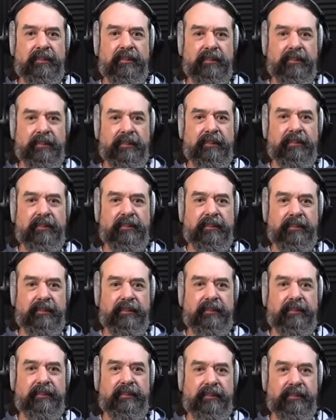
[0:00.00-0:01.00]

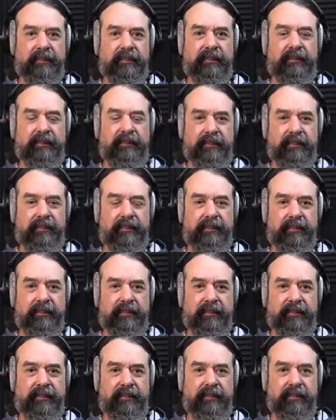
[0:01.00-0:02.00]

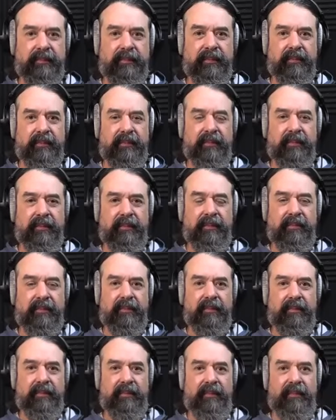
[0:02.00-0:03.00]

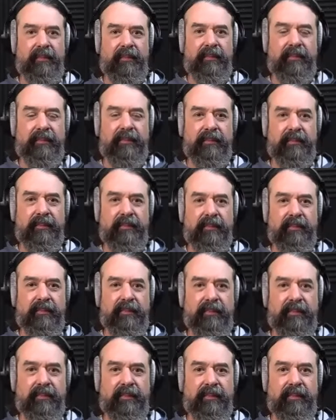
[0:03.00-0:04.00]

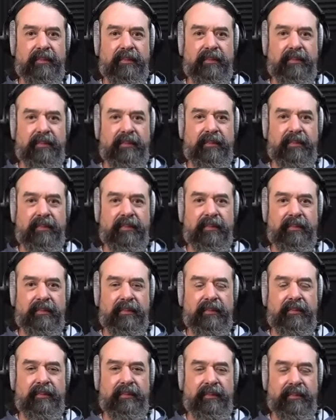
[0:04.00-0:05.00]

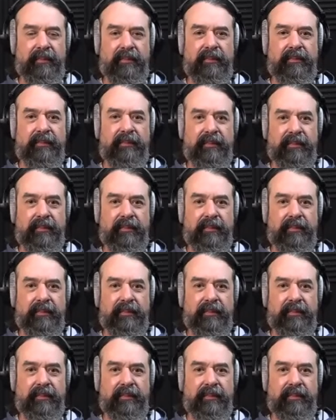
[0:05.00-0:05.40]
(not speaking)